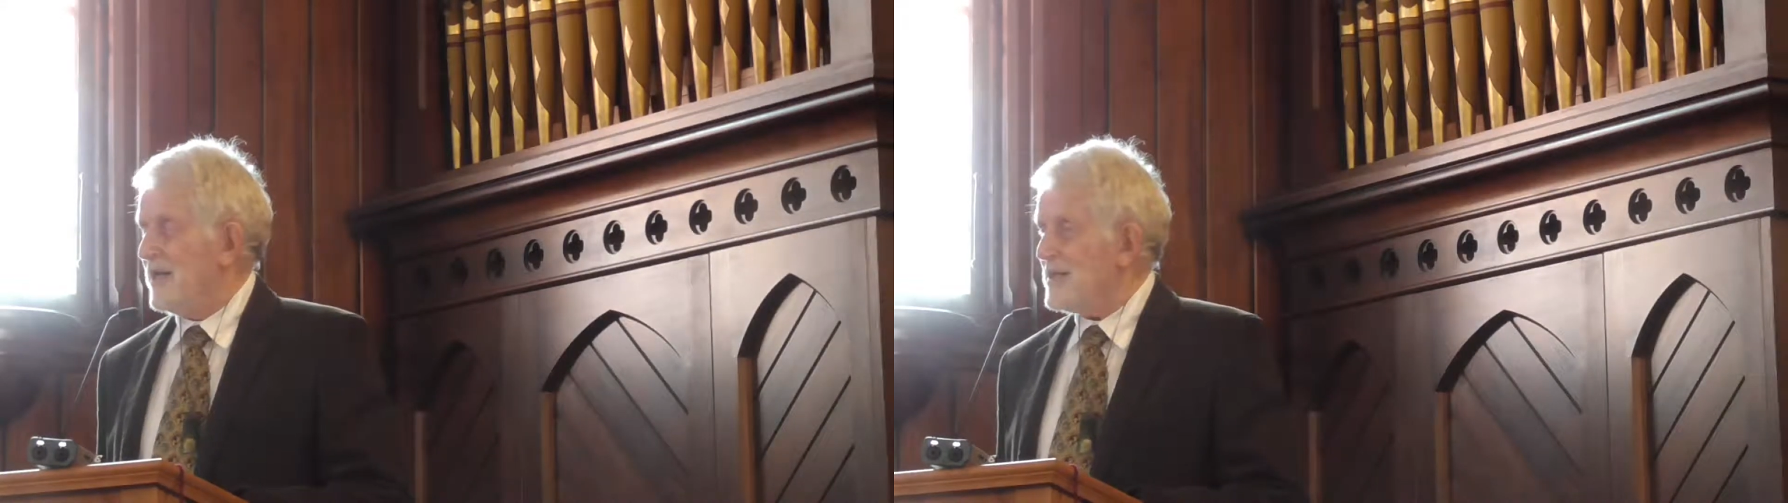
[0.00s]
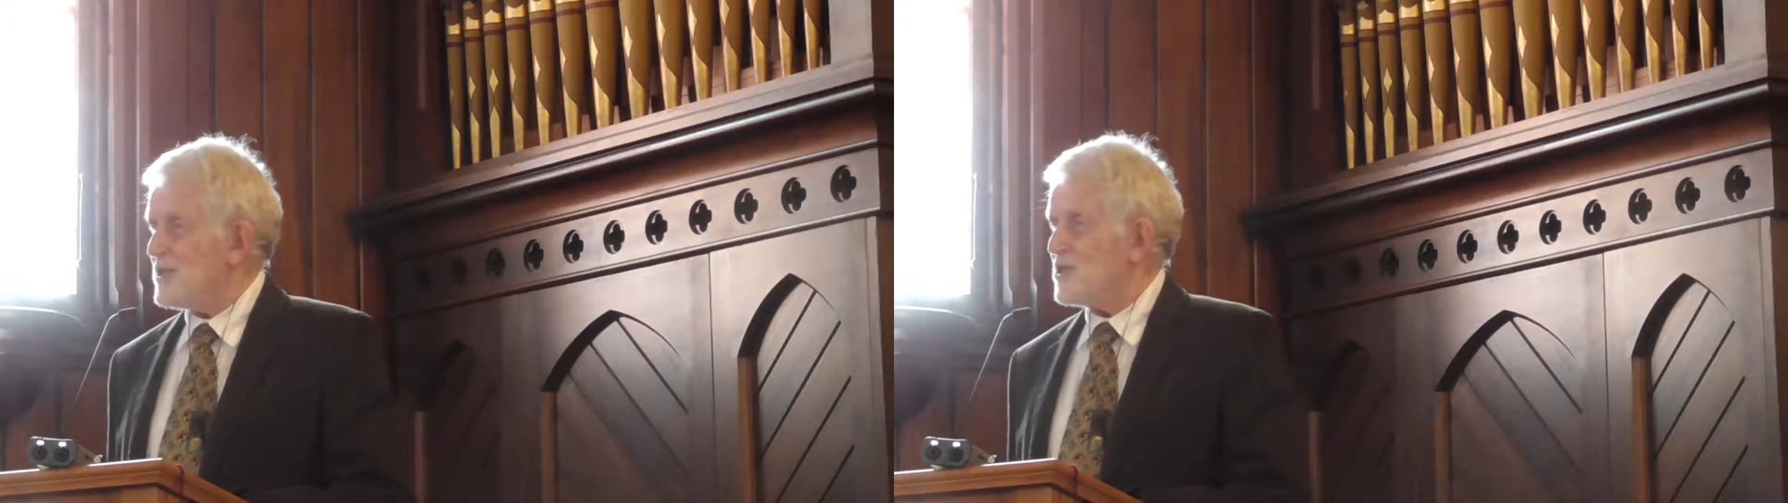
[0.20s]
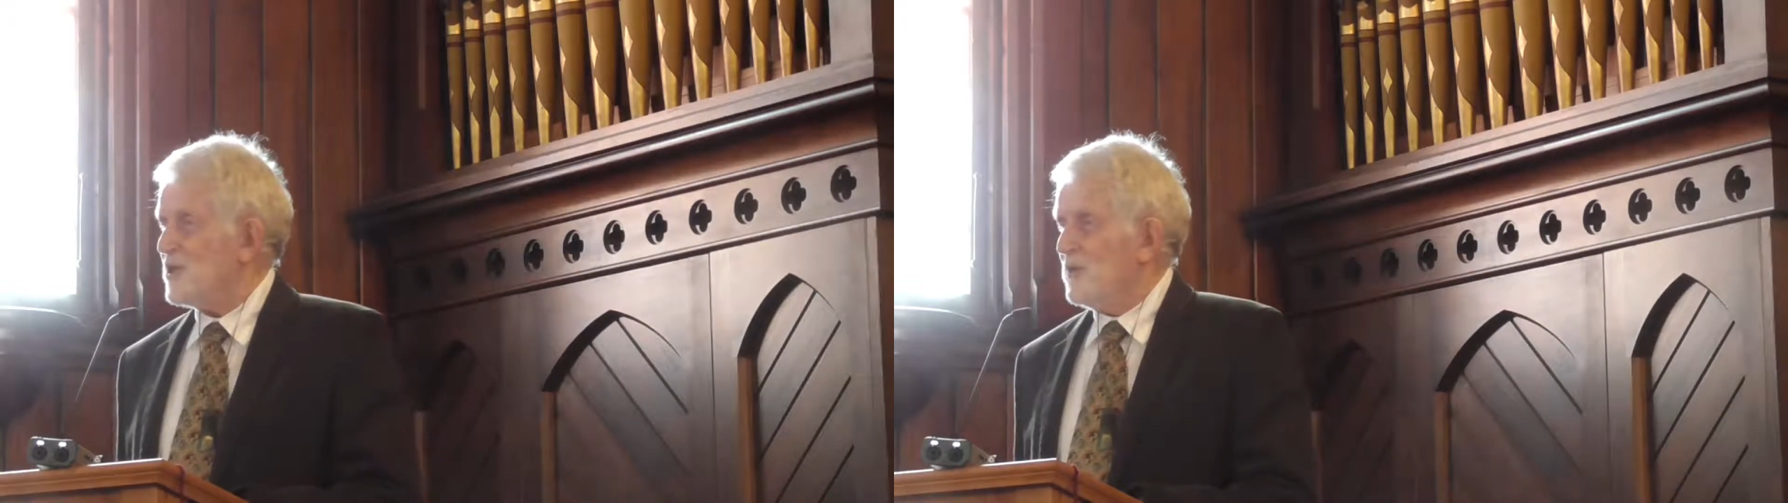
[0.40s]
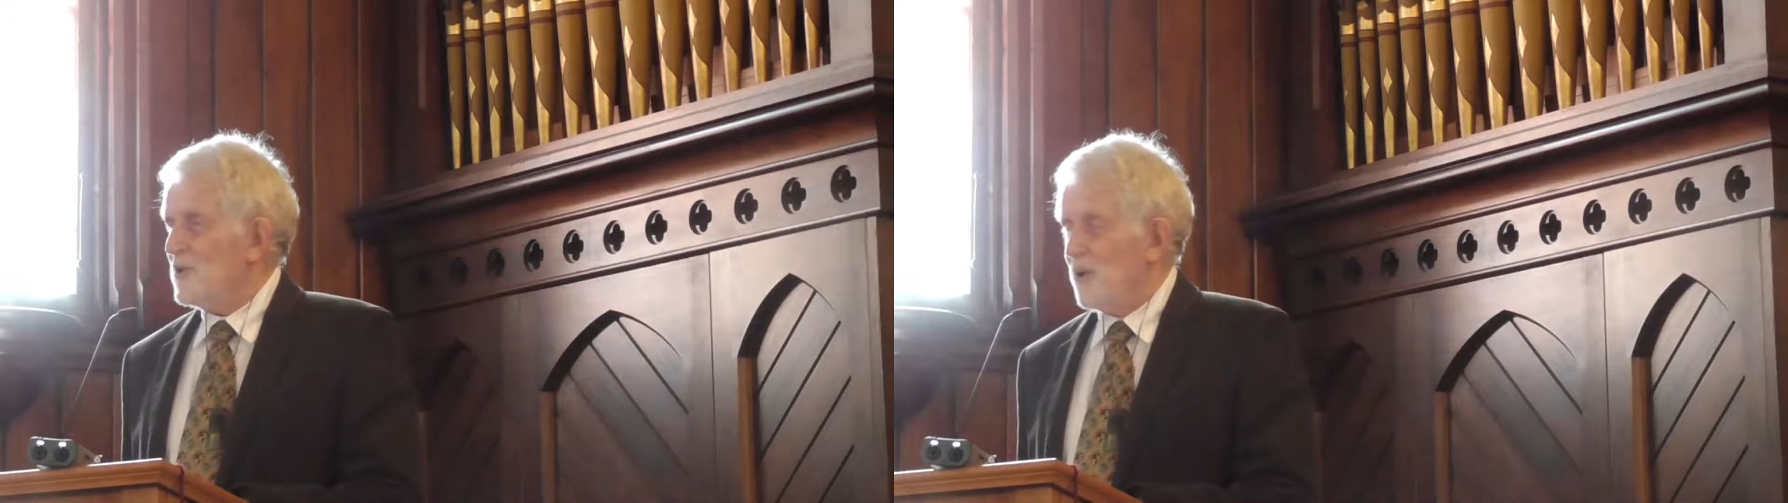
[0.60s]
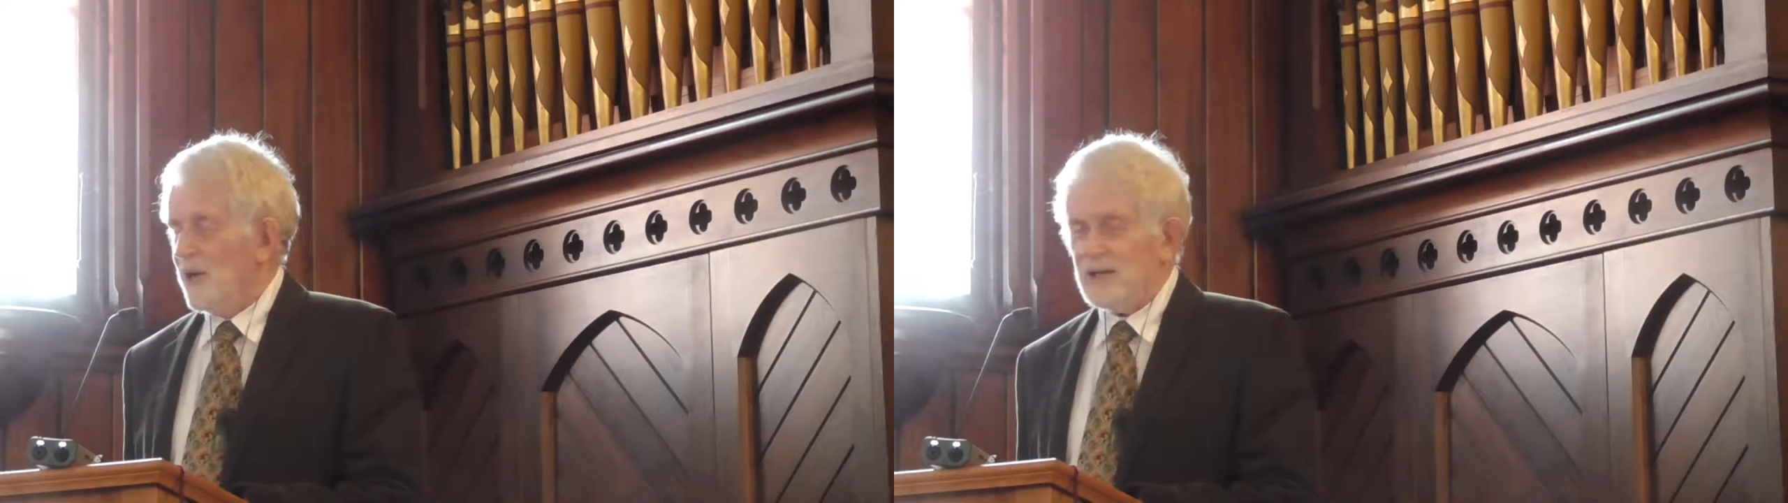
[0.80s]
guessed
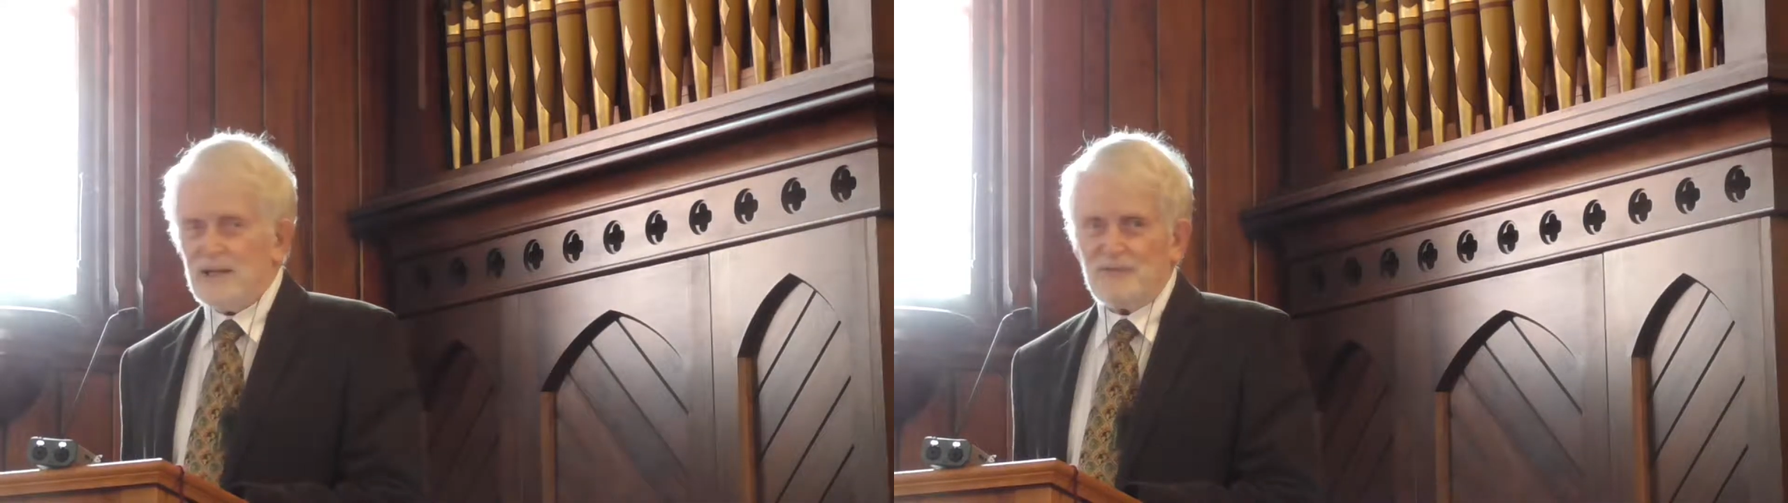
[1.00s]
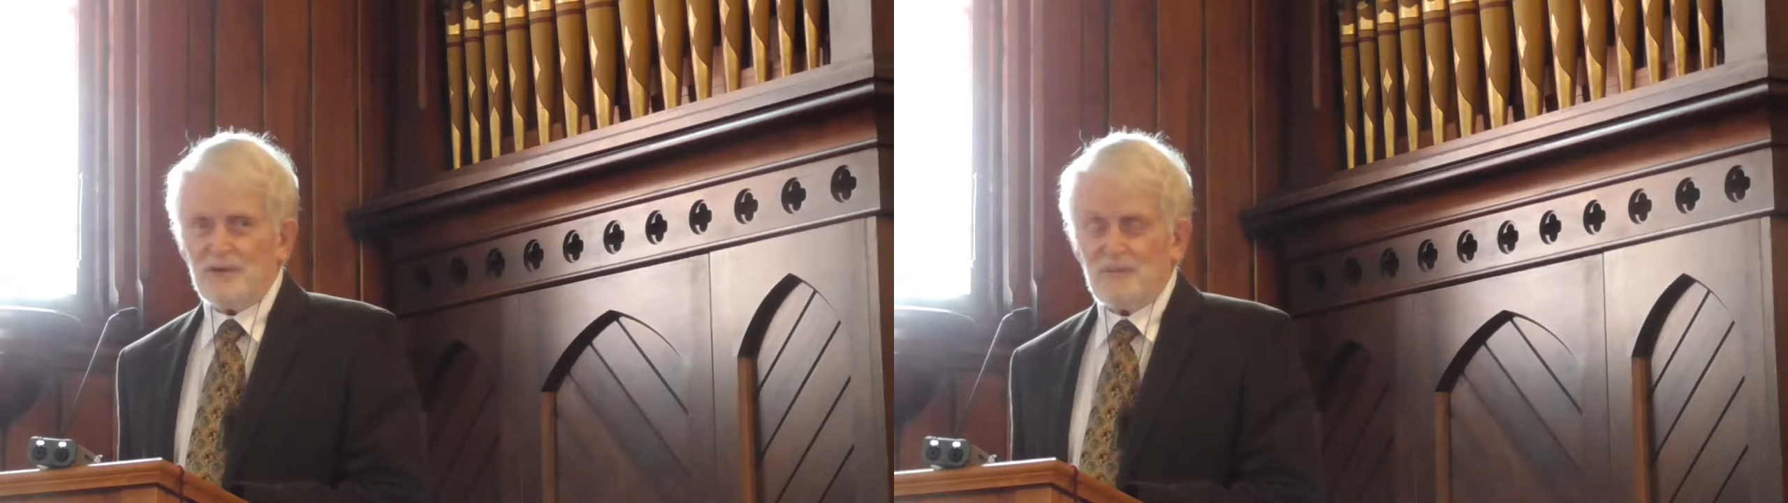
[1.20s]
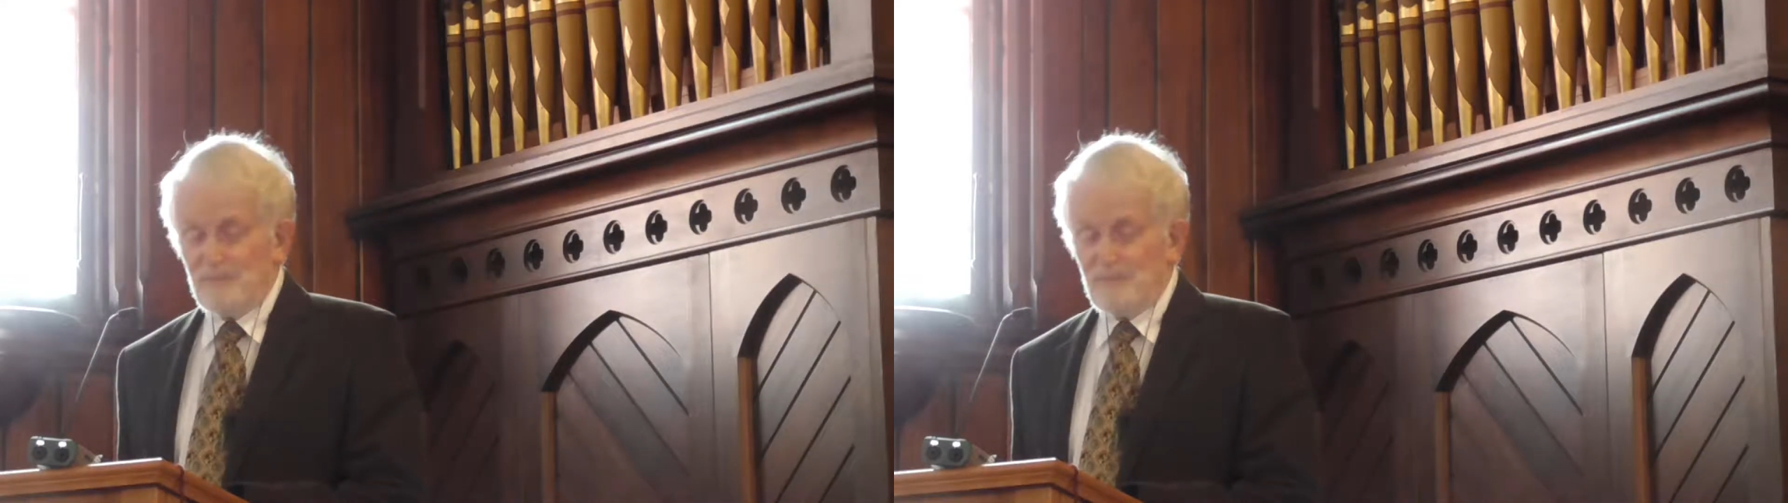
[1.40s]
who Auntie Phil